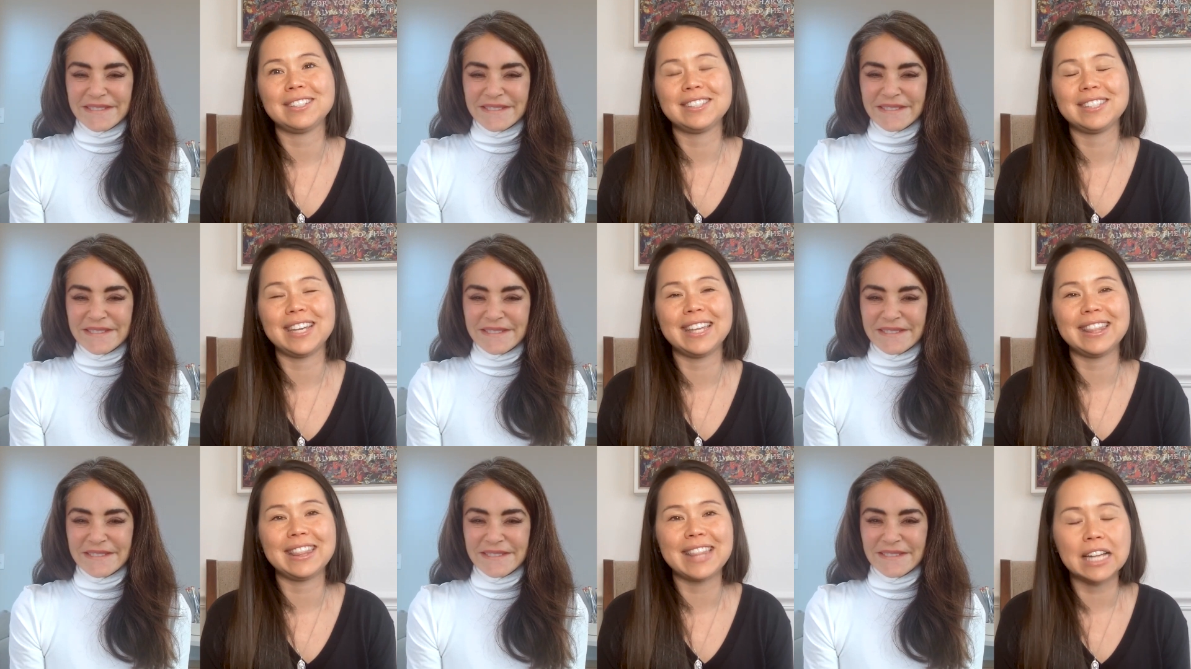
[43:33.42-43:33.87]
Speaker 1: it's
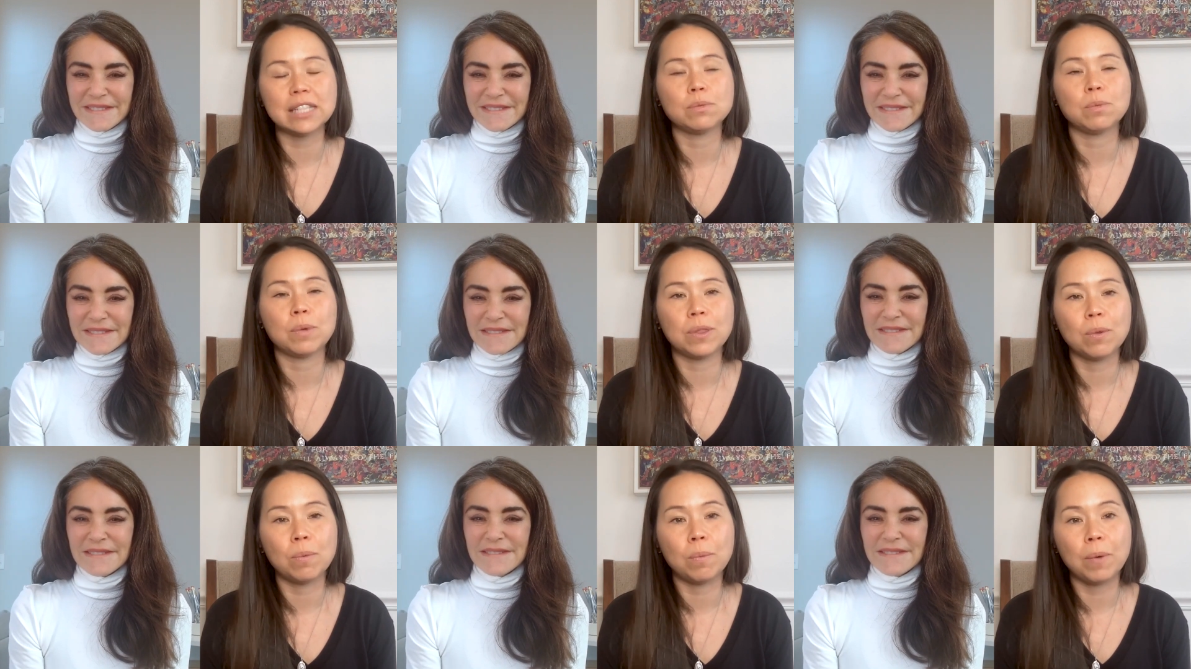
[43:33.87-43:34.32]
like, that's when
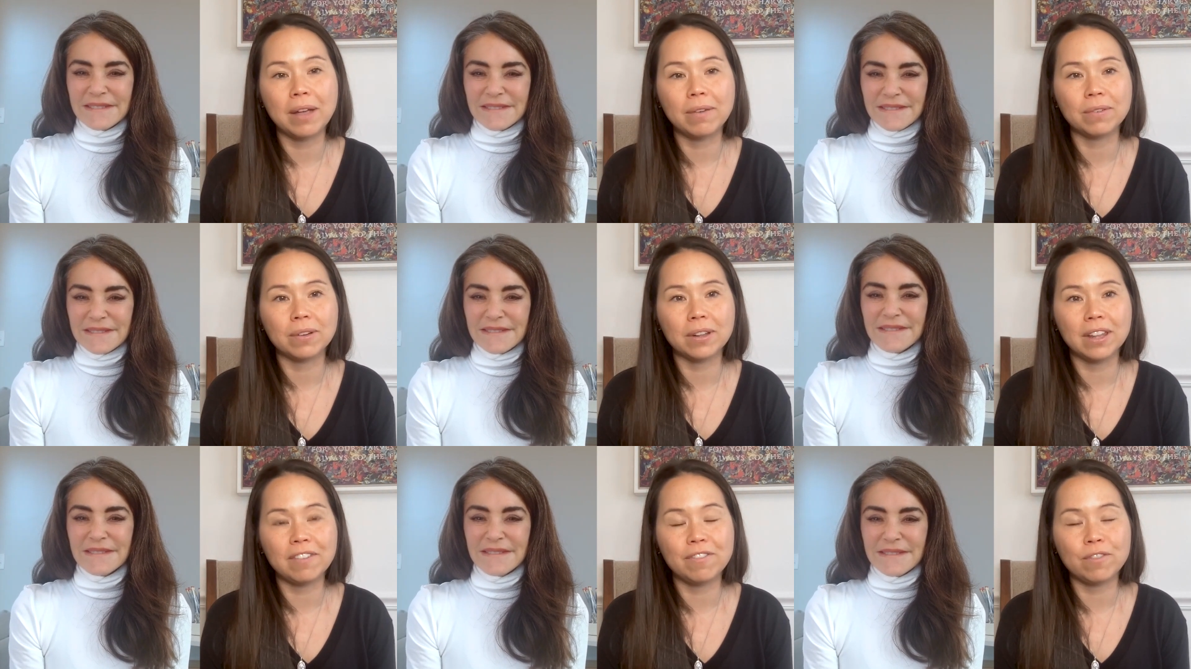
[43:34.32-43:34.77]
the weight
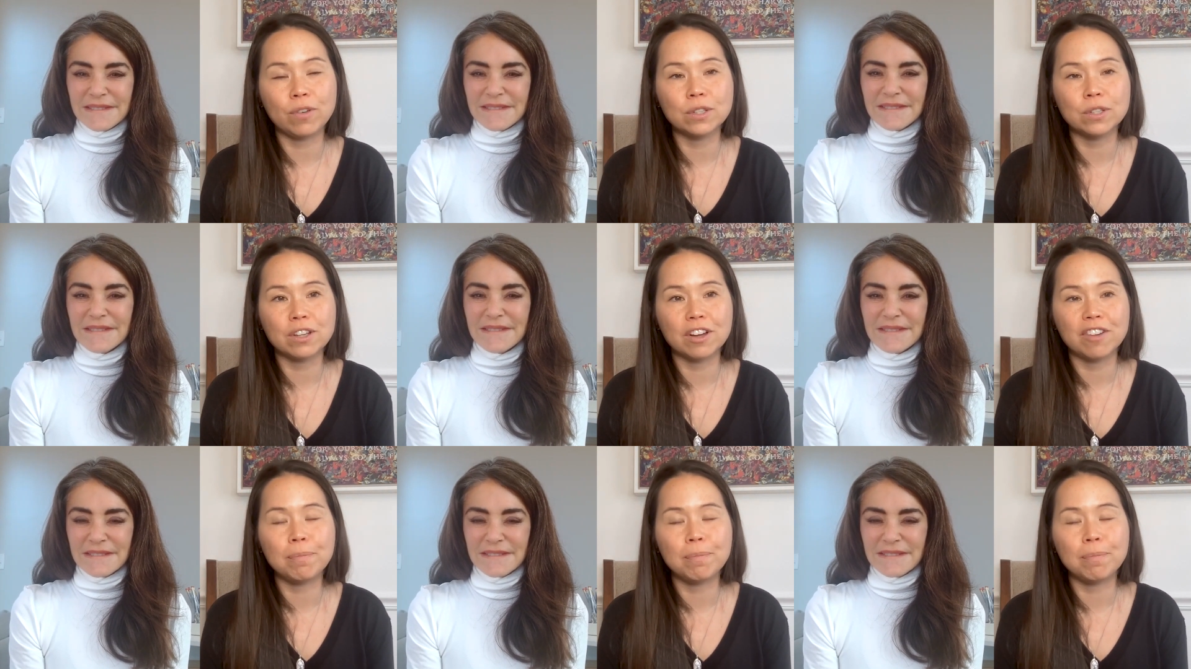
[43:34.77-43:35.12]
really falls off.